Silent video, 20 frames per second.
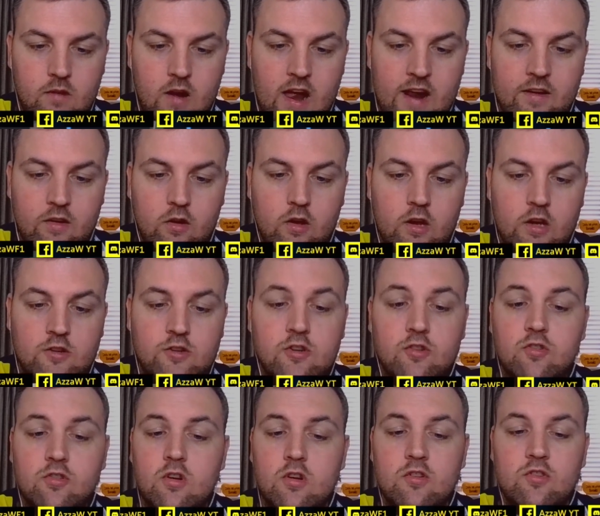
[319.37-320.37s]
And I'm going to
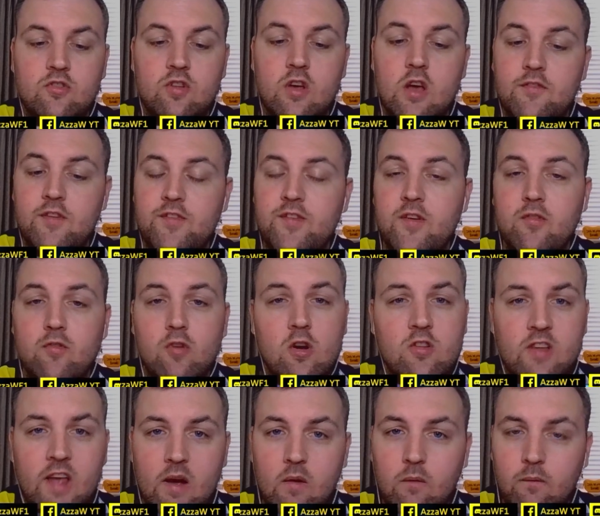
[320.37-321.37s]
just conserve. If he
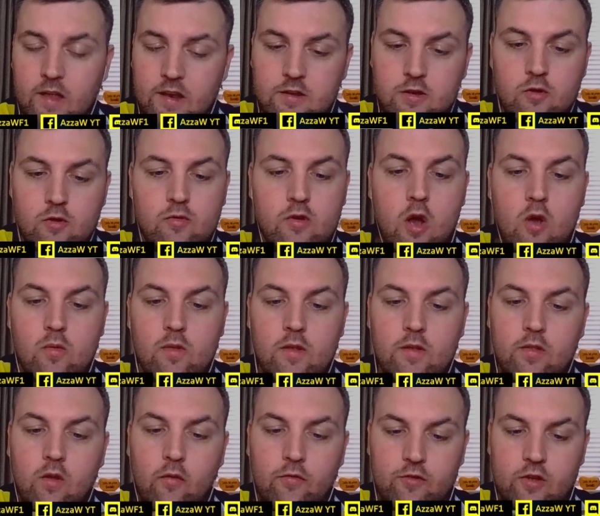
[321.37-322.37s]
runs out, then you know that
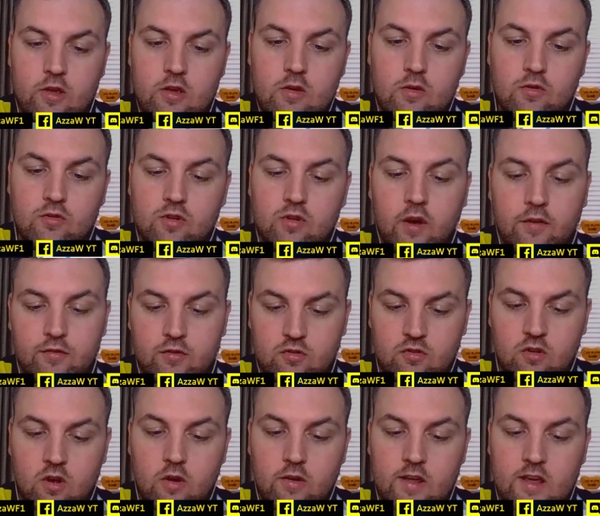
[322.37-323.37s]
not to use softs
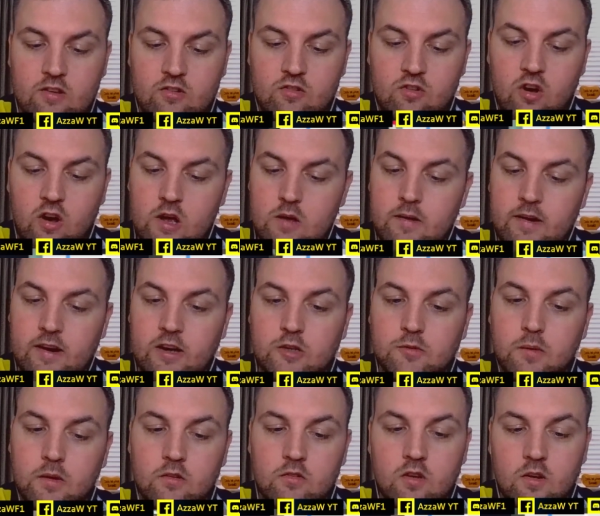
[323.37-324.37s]
on his tyre
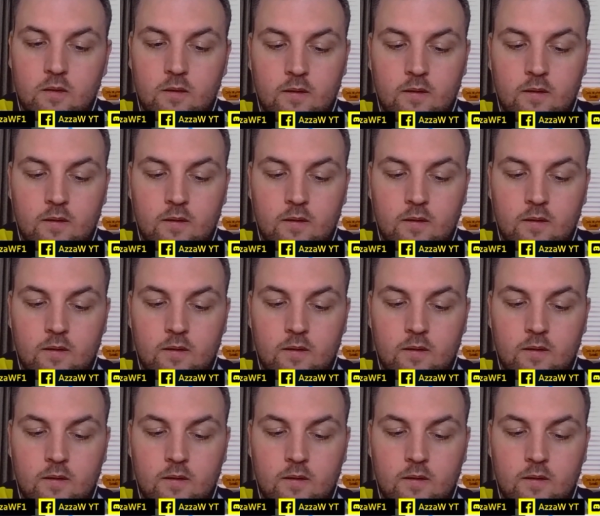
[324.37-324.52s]
management.